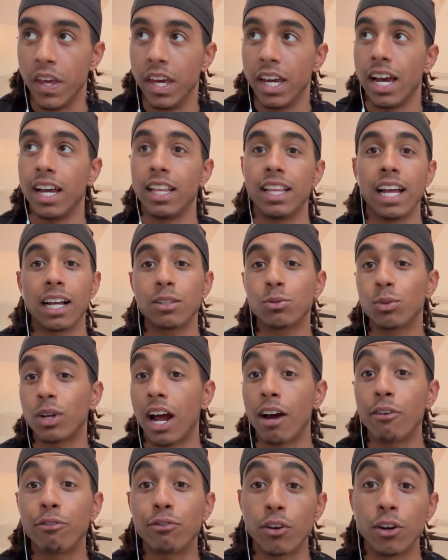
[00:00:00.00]
And that's when
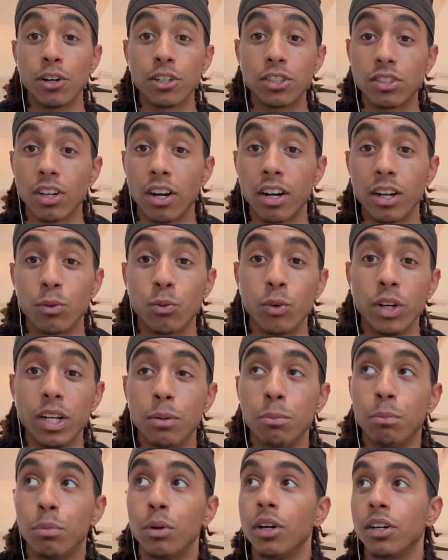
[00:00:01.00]
I first started
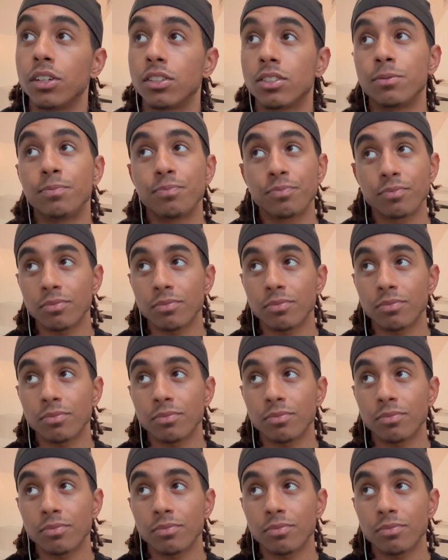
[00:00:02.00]
reading books.